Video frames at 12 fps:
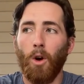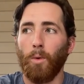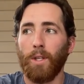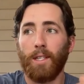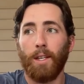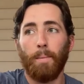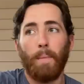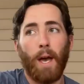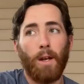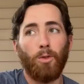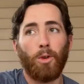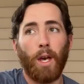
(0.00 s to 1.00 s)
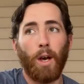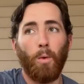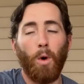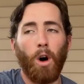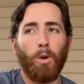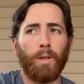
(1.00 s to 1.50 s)
We see a man who can't
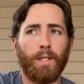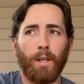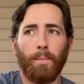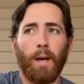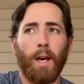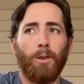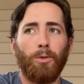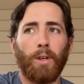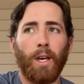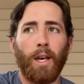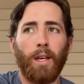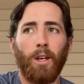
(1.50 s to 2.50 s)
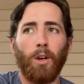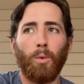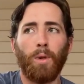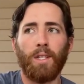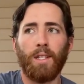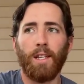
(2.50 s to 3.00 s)
walk. We see a man who can't hear.
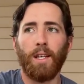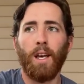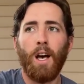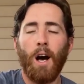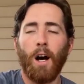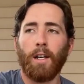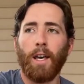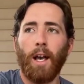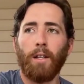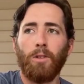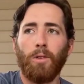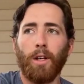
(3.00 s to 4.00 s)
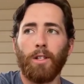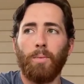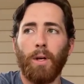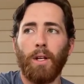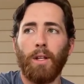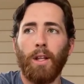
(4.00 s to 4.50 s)
We see a cancer that's
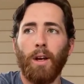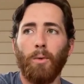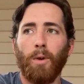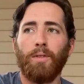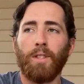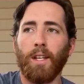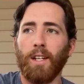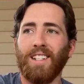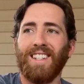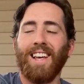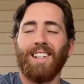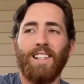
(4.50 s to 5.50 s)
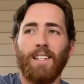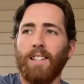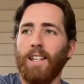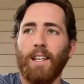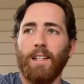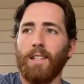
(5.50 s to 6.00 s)
been in there. We've seen a
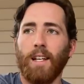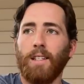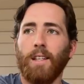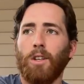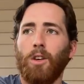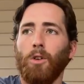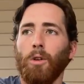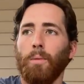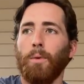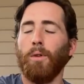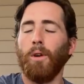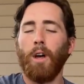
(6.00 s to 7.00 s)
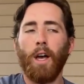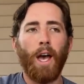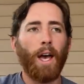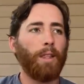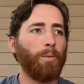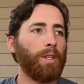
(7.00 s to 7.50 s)
disease that's incurable.
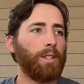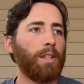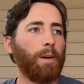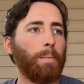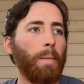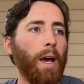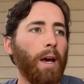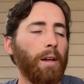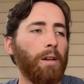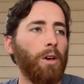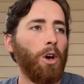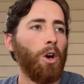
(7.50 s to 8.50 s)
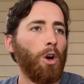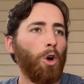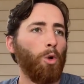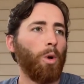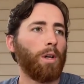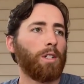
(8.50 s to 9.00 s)
And then we see a man
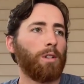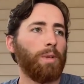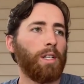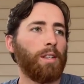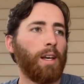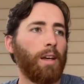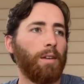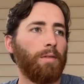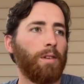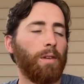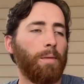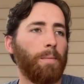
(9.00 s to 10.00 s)
who wants to be saved.